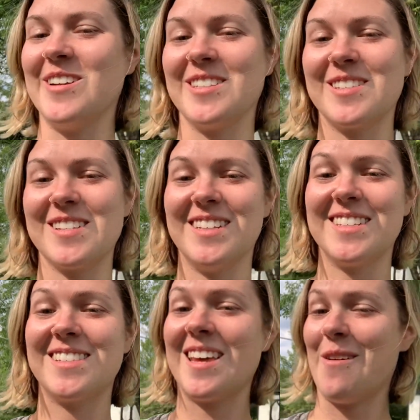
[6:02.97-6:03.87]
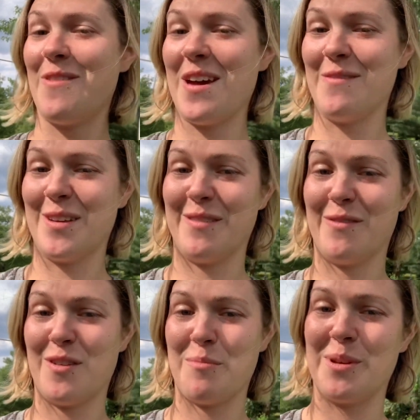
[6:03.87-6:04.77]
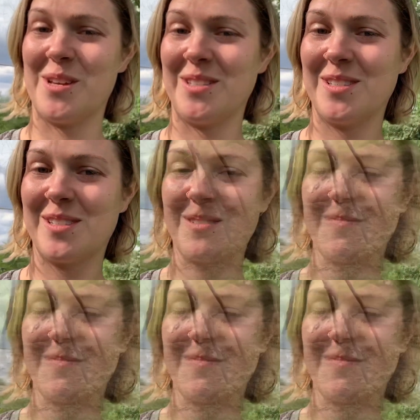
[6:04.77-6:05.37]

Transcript: is still a safe haven for bees.